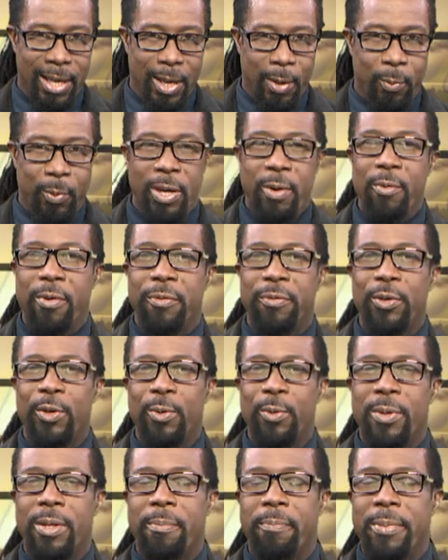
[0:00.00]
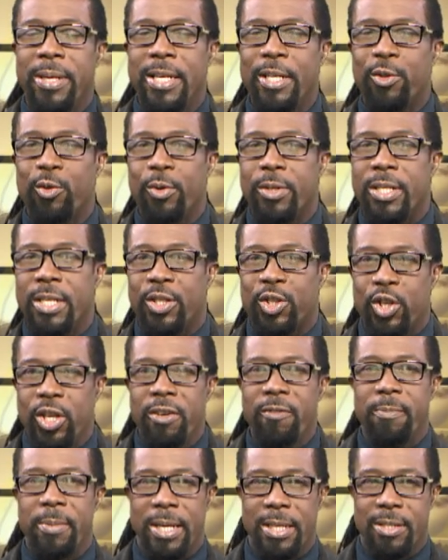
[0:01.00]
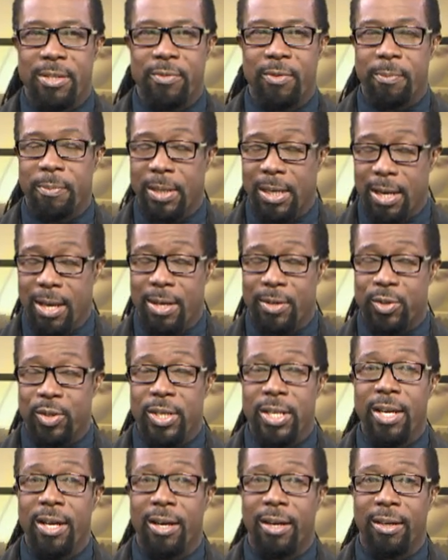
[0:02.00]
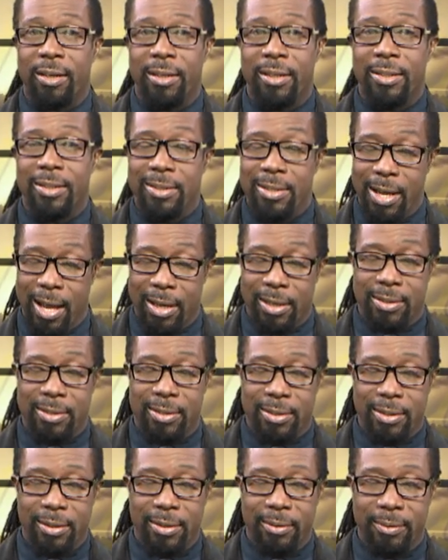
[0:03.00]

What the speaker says: We review the ministry's achievements from the last year next.